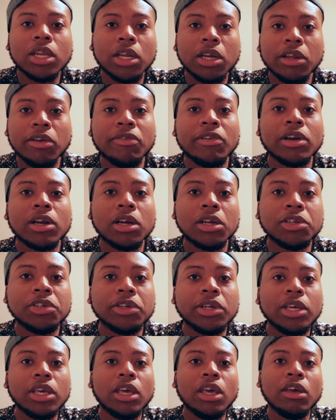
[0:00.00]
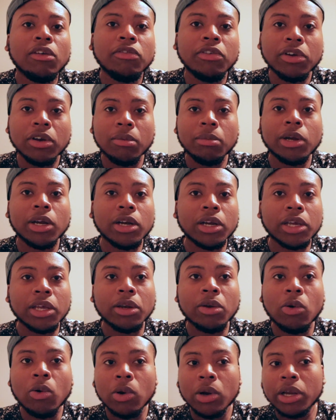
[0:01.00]
in a different country if you're
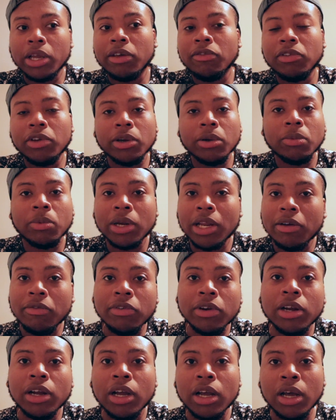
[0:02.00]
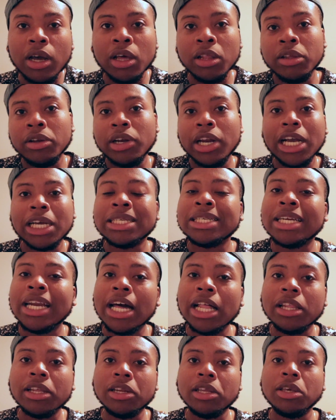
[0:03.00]
American, or if you're whatever other
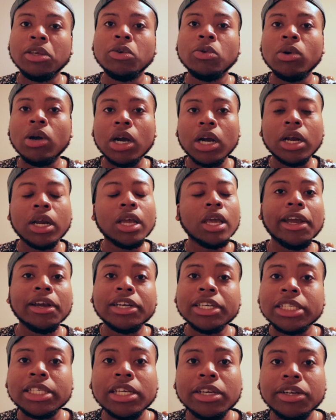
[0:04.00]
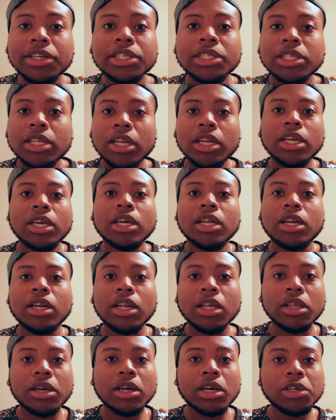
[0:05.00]
nationality you are and you're considering studying in
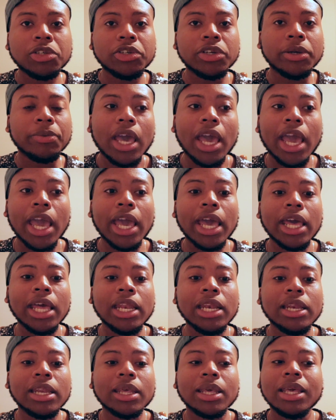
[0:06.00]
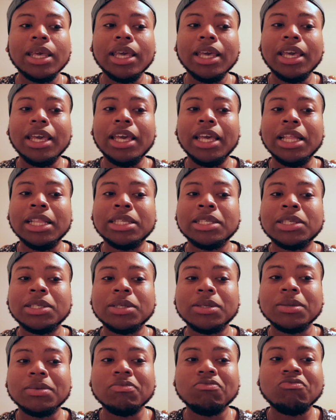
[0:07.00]
another country? And
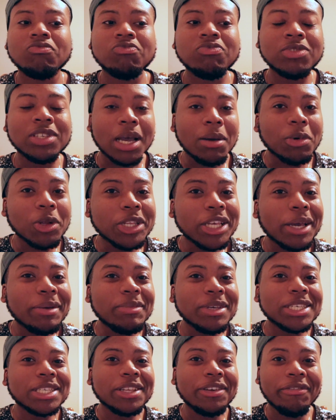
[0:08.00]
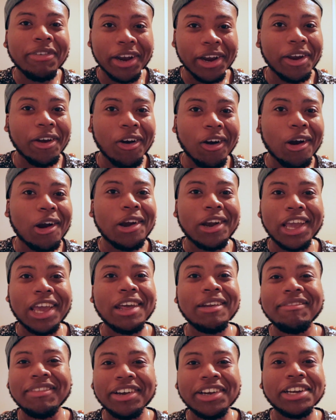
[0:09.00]
it's simultaneously very hard
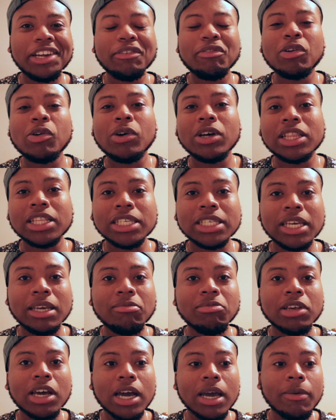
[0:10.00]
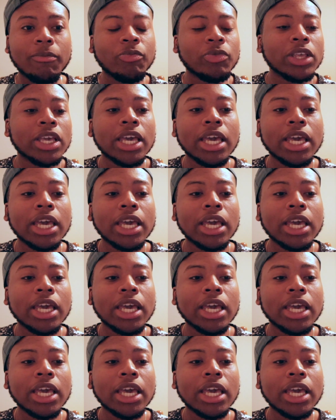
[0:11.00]
and very difficult at the same time.